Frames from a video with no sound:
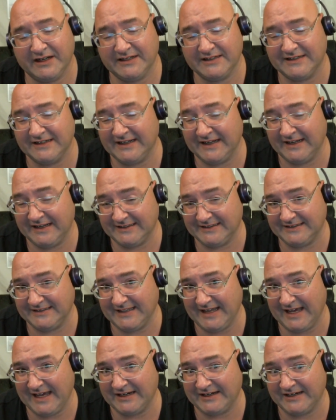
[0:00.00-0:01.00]
Today is
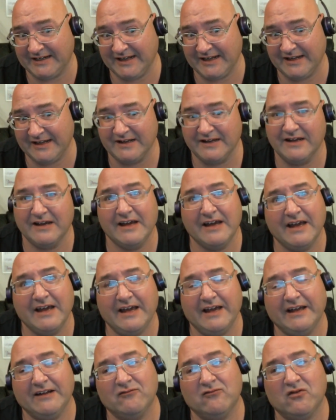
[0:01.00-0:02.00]
Saturday,
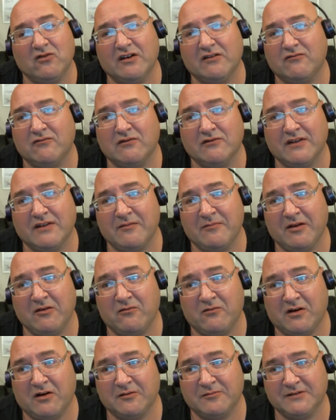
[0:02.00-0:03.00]
and work won't let me
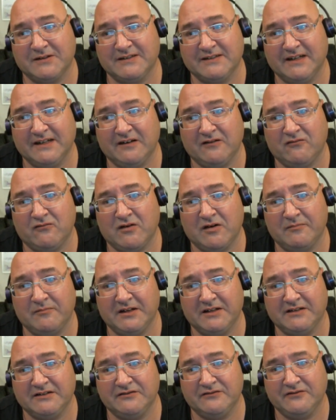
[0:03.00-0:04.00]
work because they don't want me
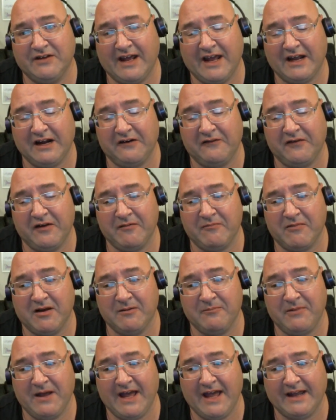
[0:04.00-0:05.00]
to aggravate my
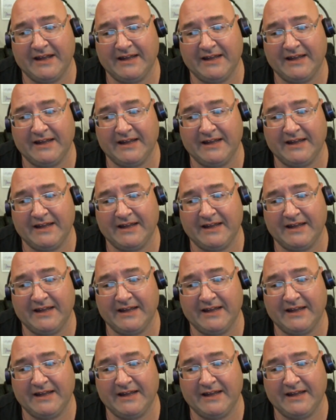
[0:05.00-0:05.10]
back